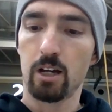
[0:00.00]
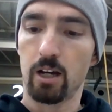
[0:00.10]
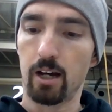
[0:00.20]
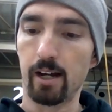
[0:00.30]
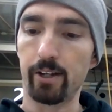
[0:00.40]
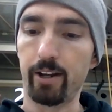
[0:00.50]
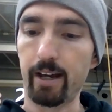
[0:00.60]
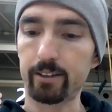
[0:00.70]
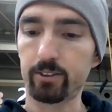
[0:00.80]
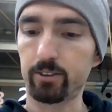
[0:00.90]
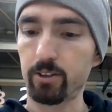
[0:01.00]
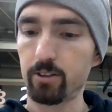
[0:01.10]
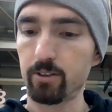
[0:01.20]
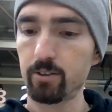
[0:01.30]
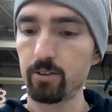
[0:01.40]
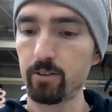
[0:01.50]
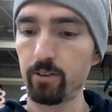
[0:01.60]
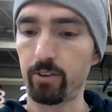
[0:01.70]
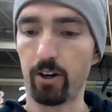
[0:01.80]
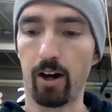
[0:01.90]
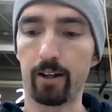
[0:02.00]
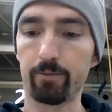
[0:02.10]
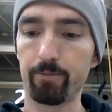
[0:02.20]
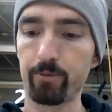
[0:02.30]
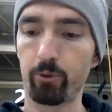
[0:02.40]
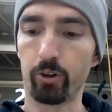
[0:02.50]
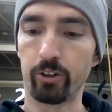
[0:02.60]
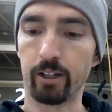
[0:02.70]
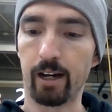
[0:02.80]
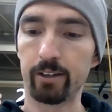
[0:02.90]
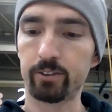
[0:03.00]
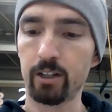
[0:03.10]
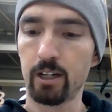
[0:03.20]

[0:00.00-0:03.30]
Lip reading: Next thought for you guys,